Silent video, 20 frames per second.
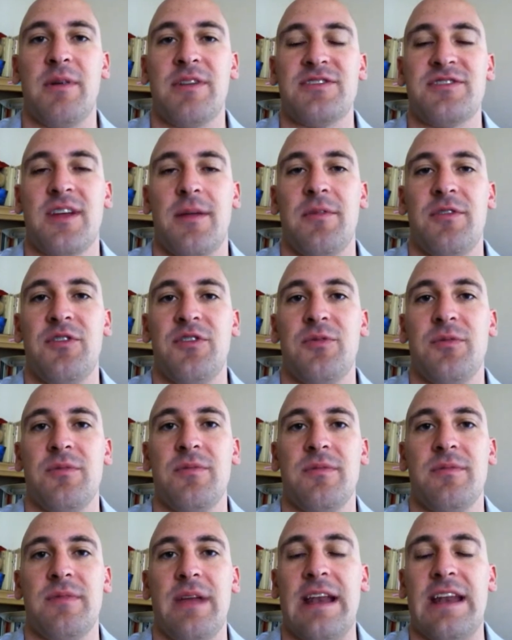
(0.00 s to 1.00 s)
much time to do
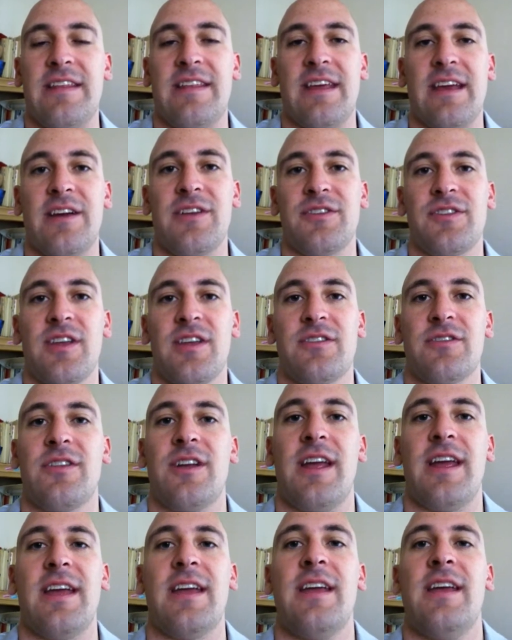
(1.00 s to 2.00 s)
anything else
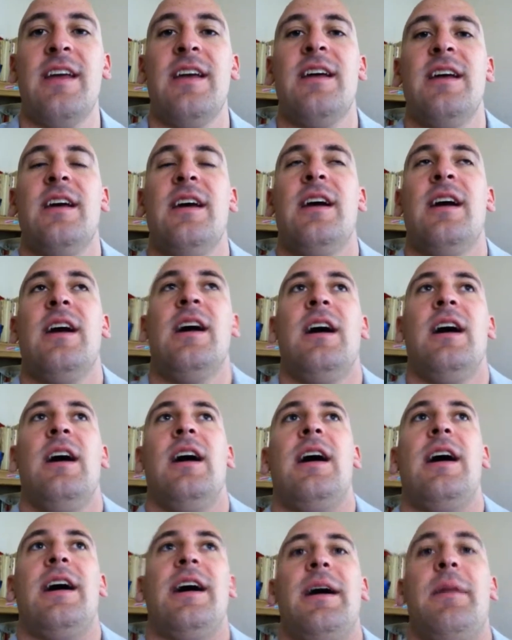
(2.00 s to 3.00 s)
yesterday.
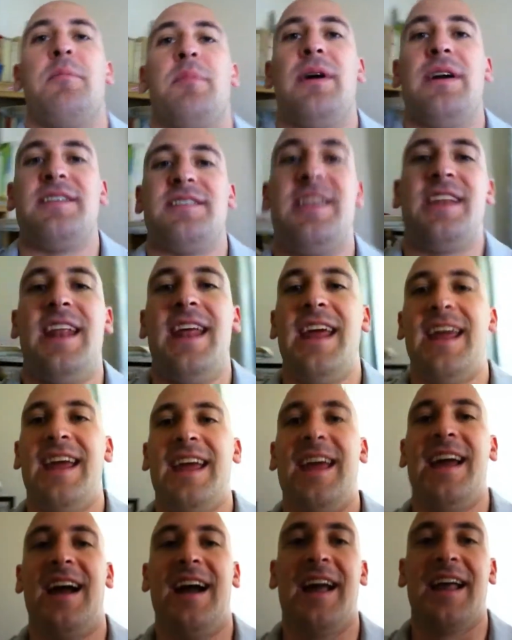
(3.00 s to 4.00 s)
But
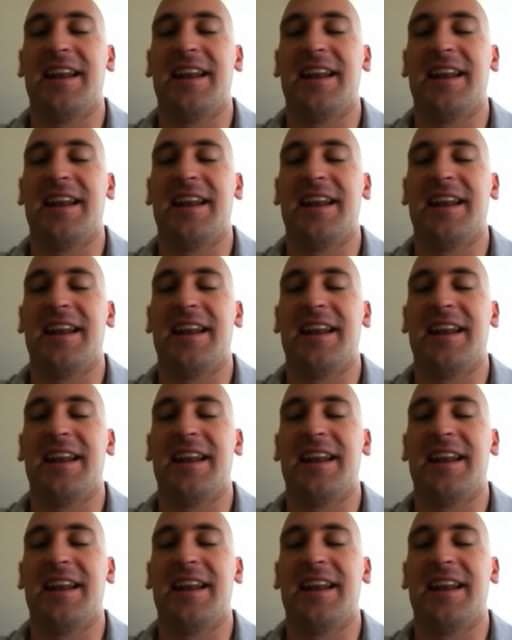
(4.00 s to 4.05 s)
today I